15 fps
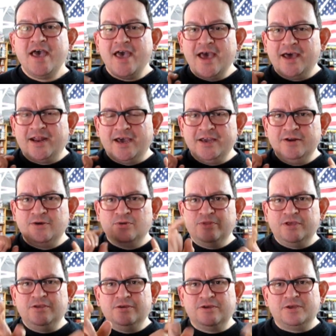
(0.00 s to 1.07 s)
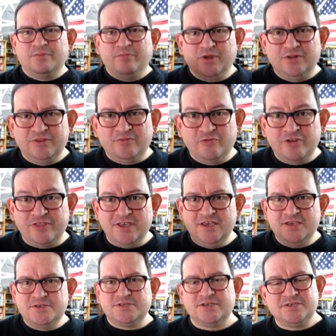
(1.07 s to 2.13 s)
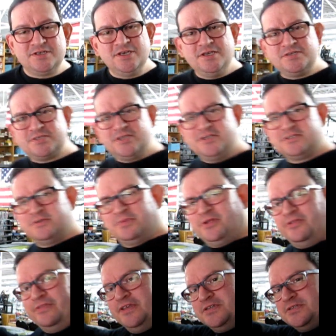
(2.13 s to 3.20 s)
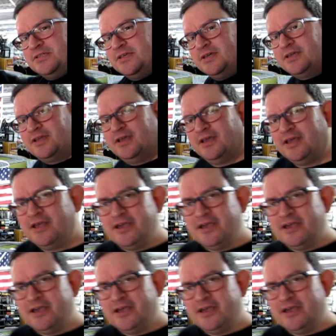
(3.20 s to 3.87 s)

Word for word: And I know that you can build them with ease, as easy as you built this thing,